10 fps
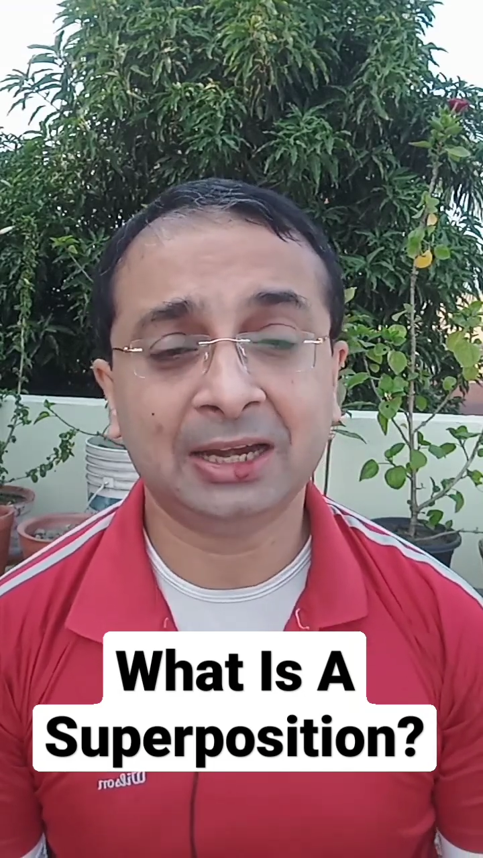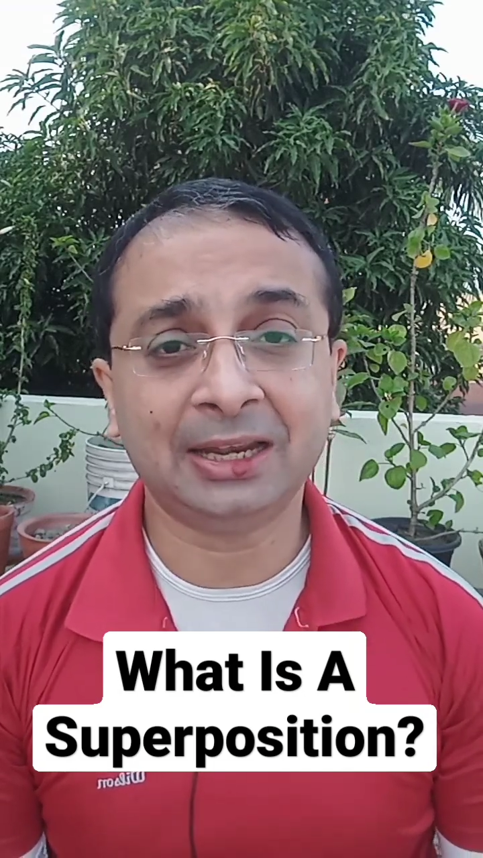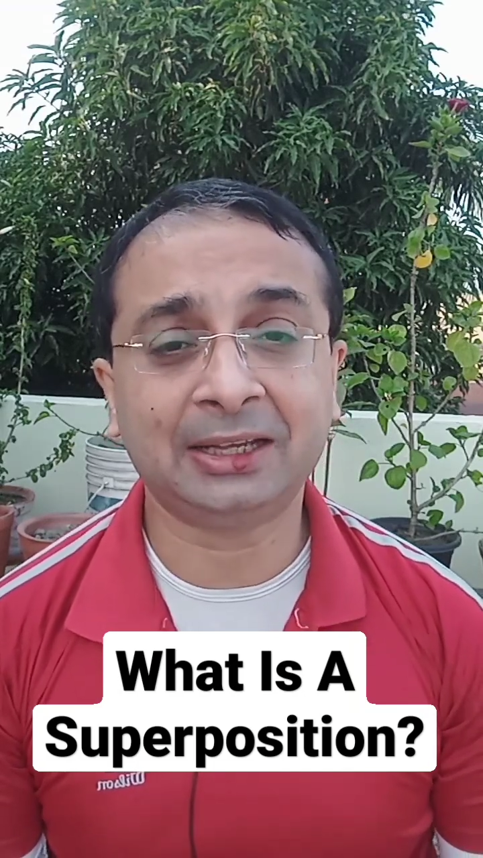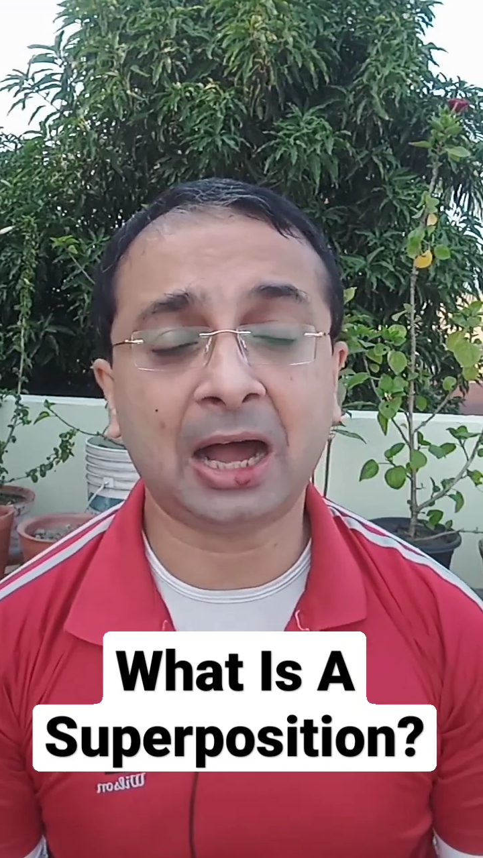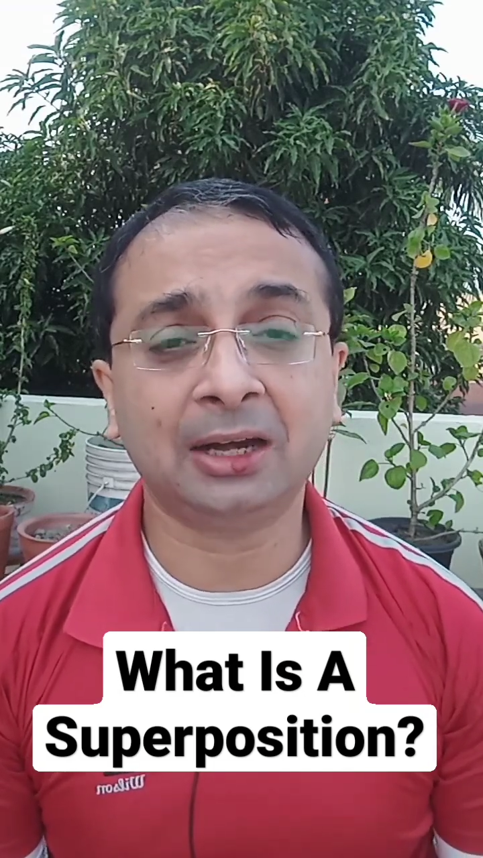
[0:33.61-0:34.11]

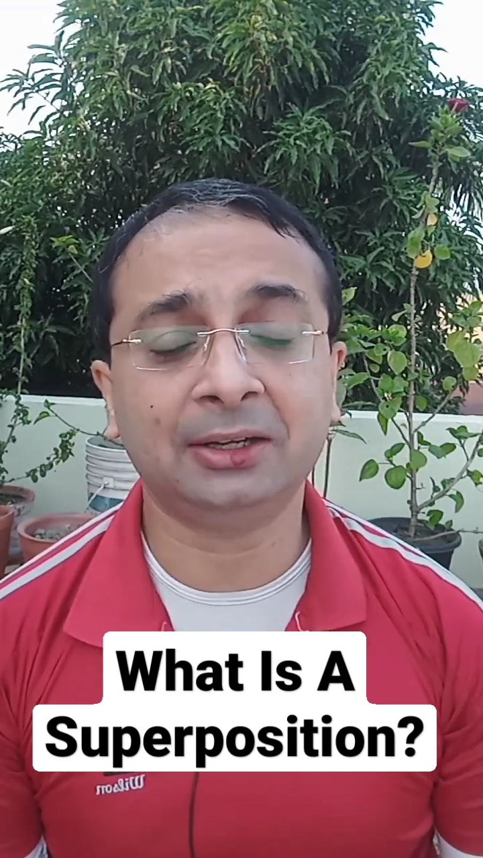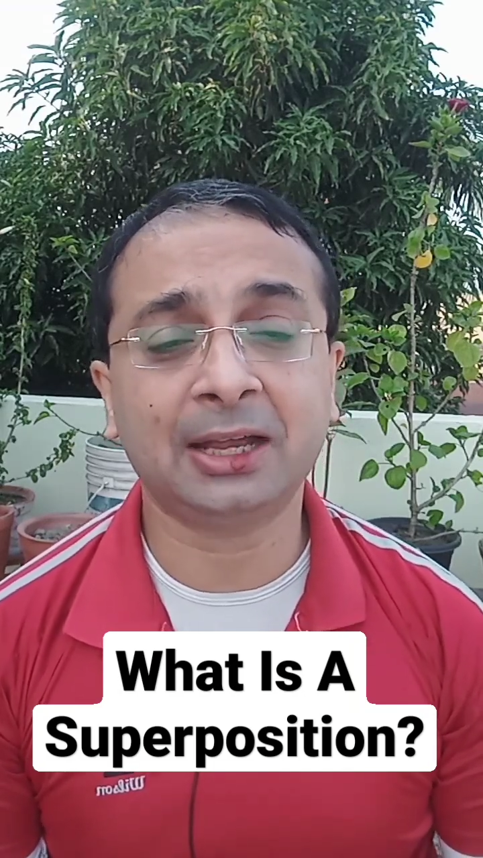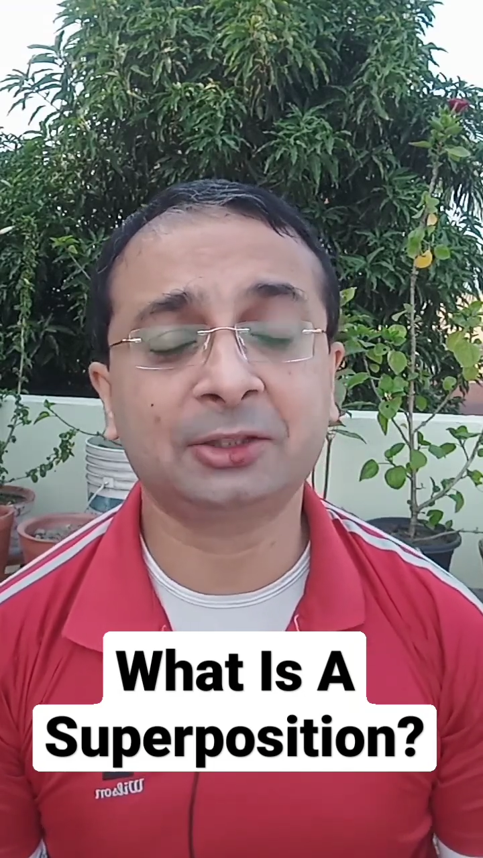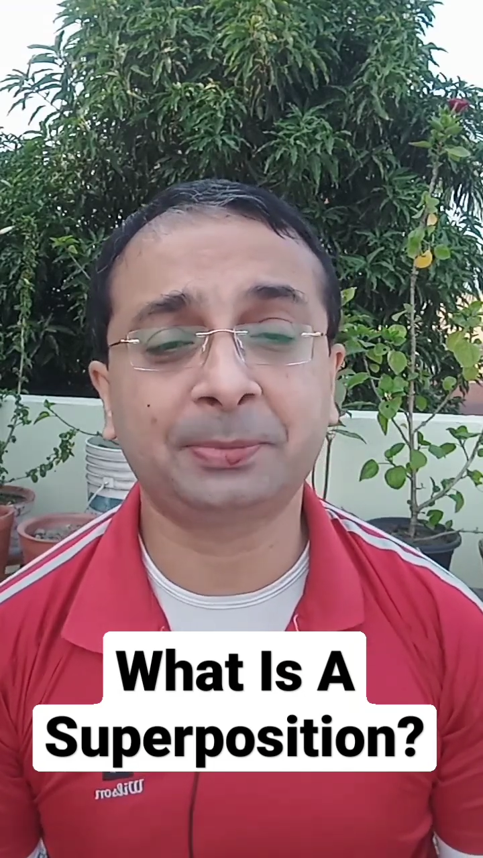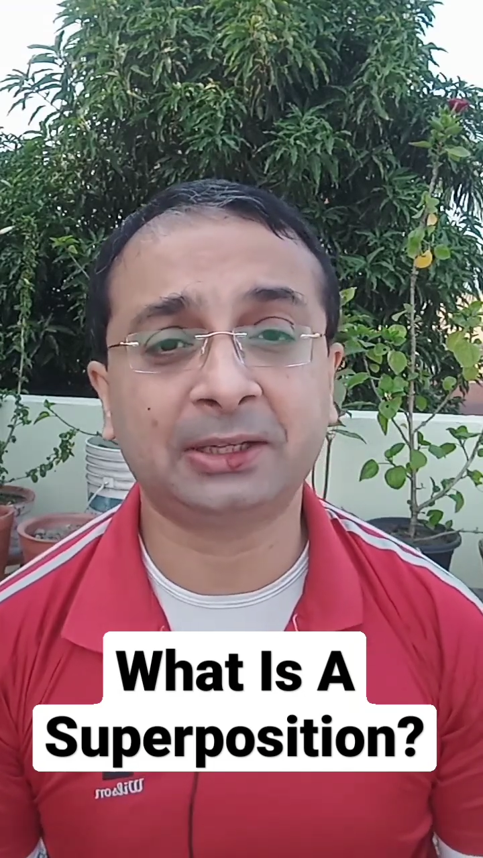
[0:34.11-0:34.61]
like Alain
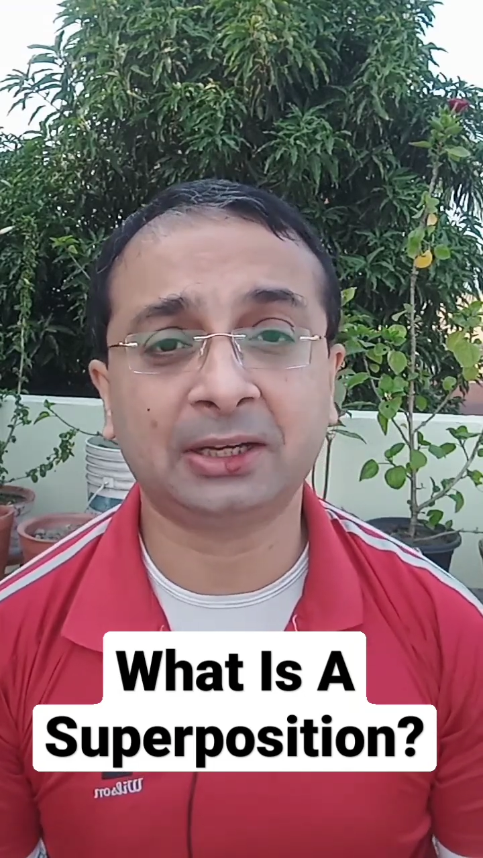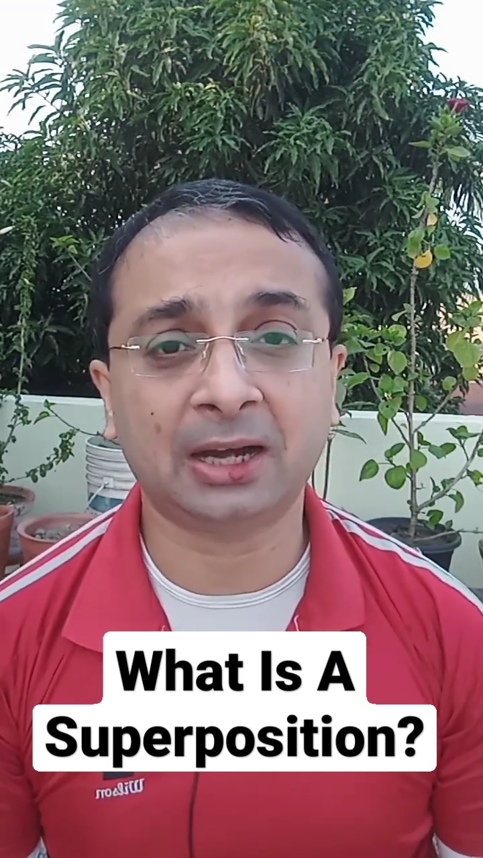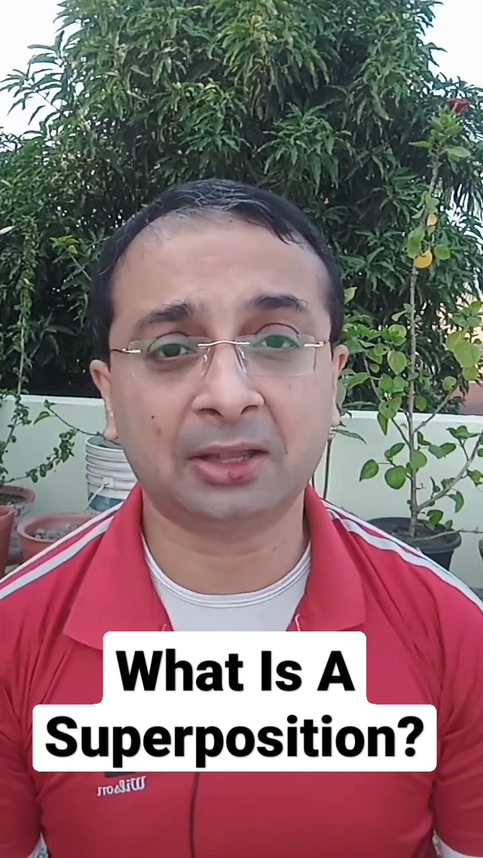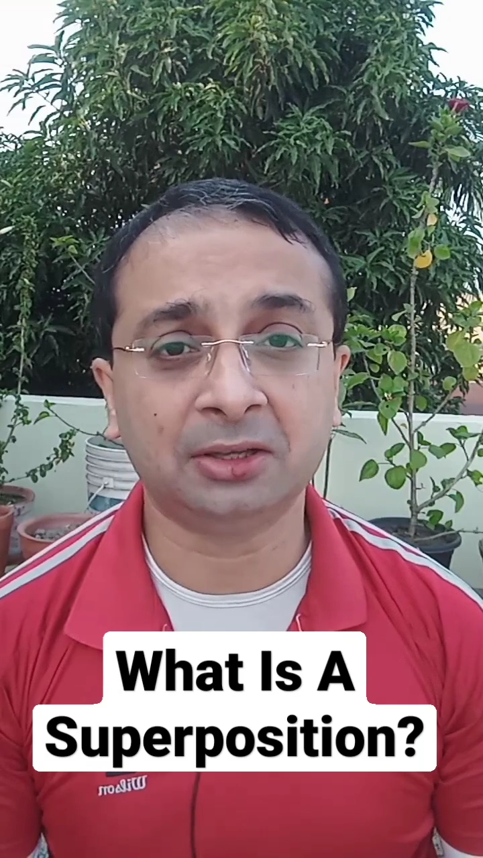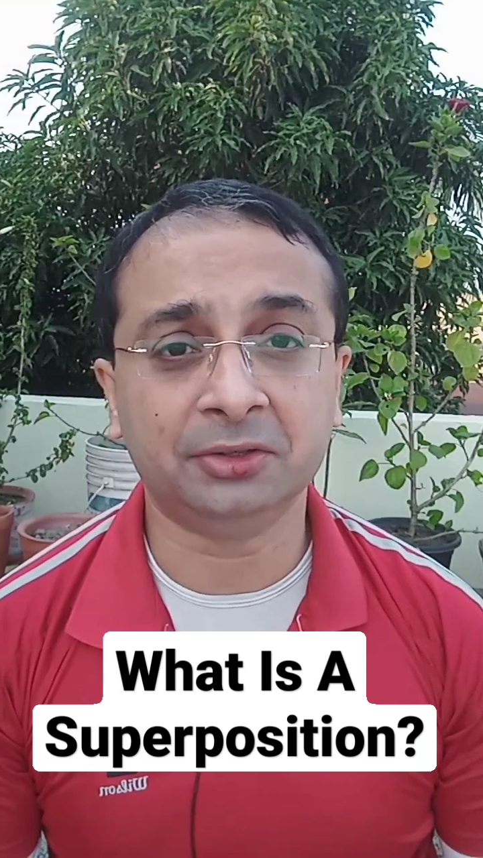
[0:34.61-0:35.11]
Aspect and
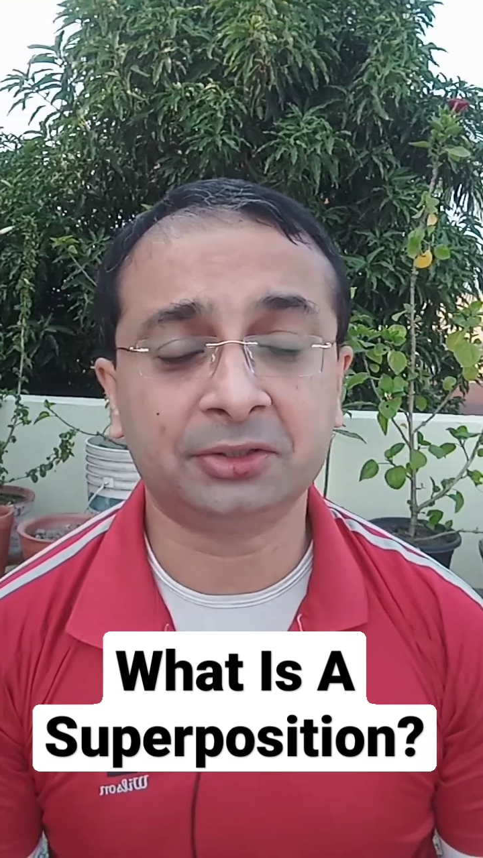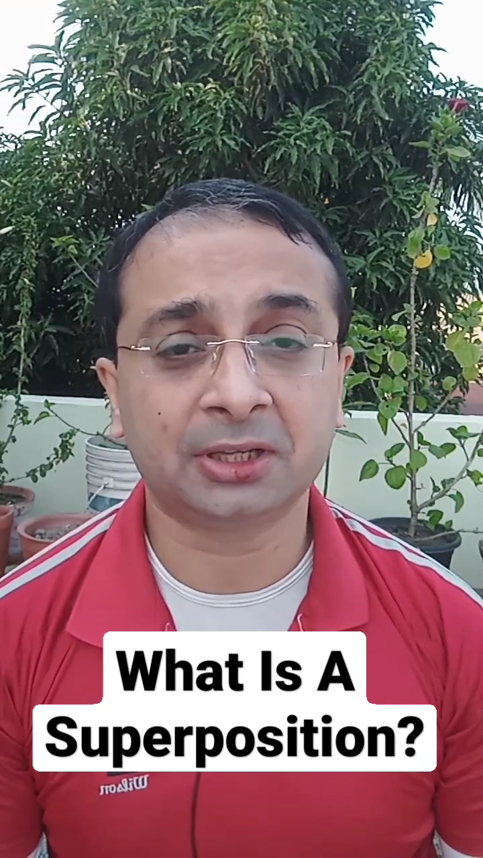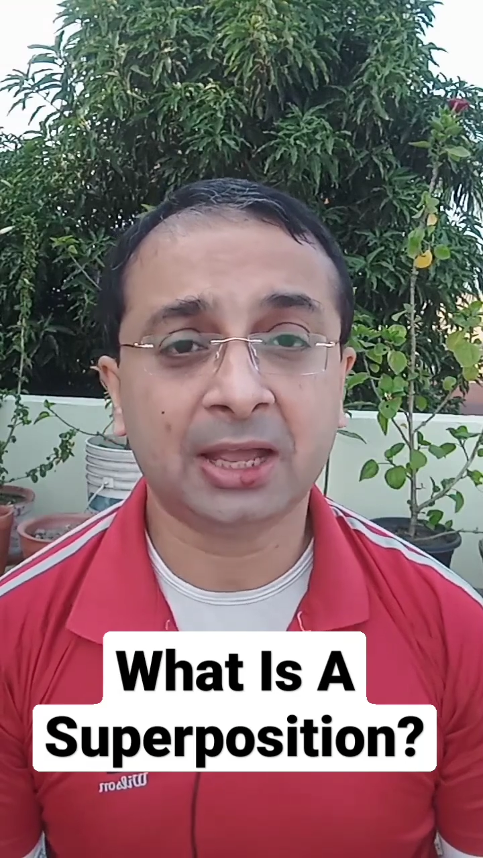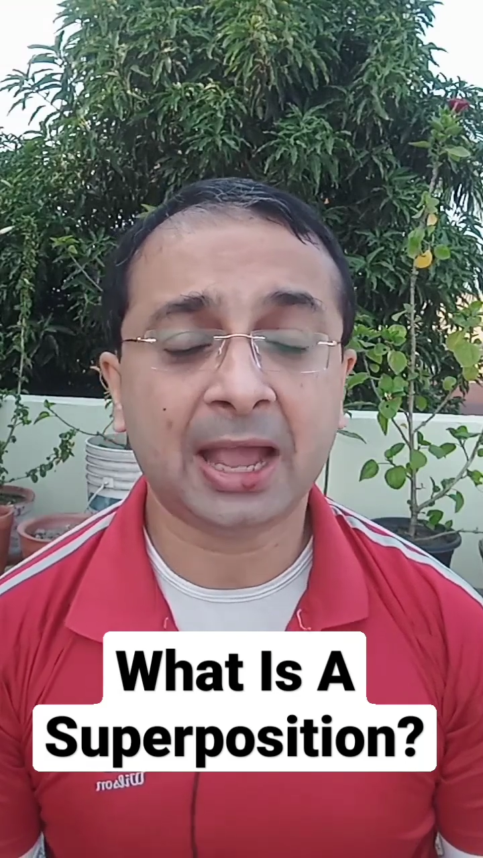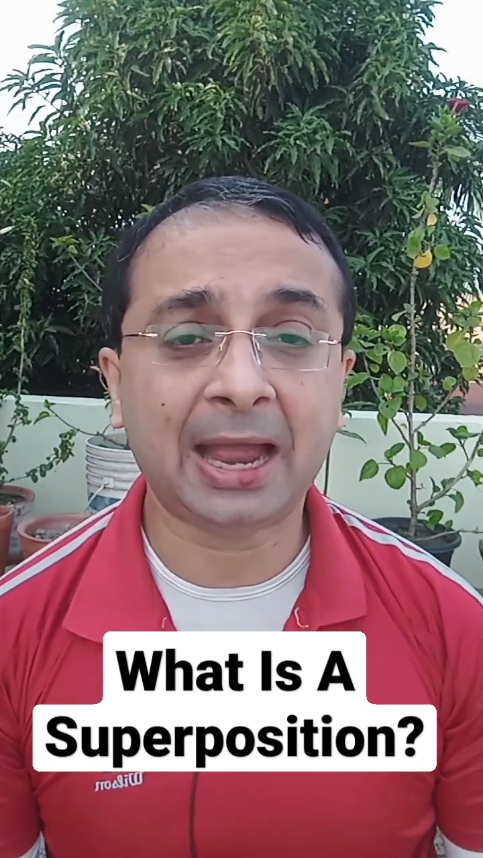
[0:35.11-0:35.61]
others,